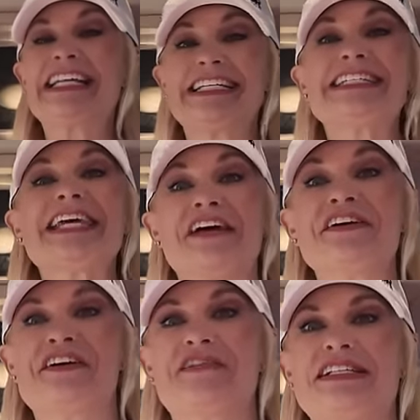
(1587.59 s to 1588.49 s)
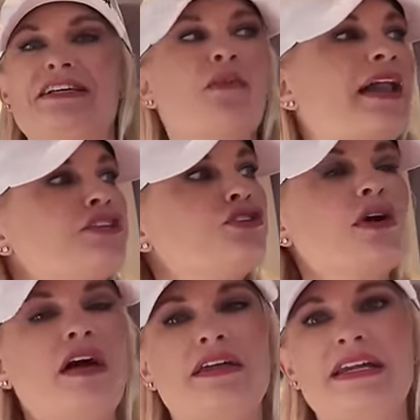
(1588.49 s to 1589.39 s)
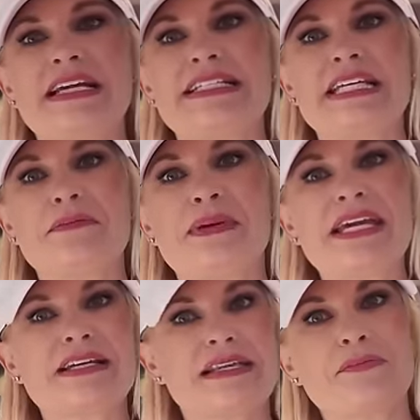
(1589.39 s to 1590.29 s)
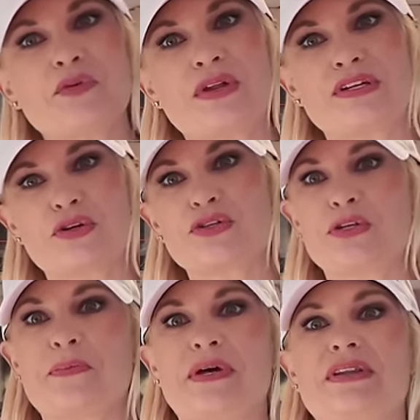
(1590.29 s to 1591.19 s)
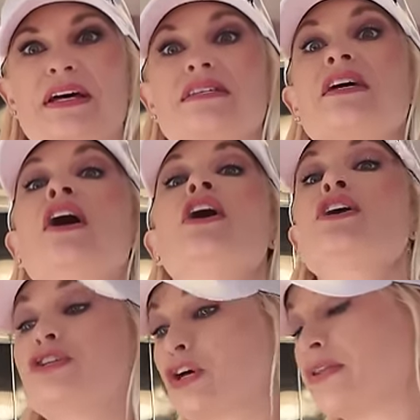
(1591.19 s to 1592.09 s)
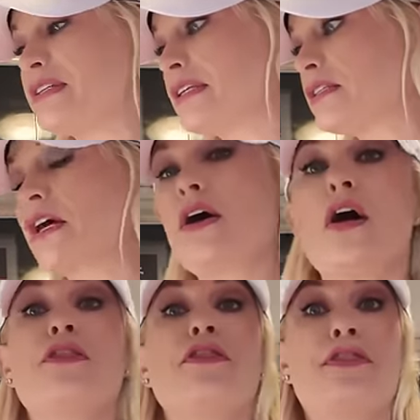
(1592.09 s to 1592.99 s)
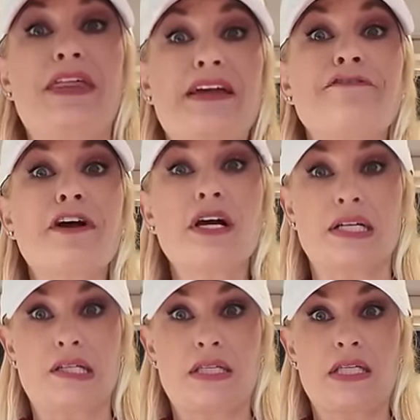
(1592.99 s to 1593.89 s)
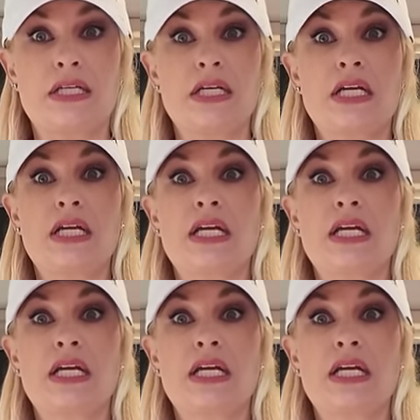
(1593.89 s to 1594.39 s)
I did tell him. I said, "Why didn't you call it a 19B? Because I'm the one that told you to build this." So this is well, you know, because uh, according to his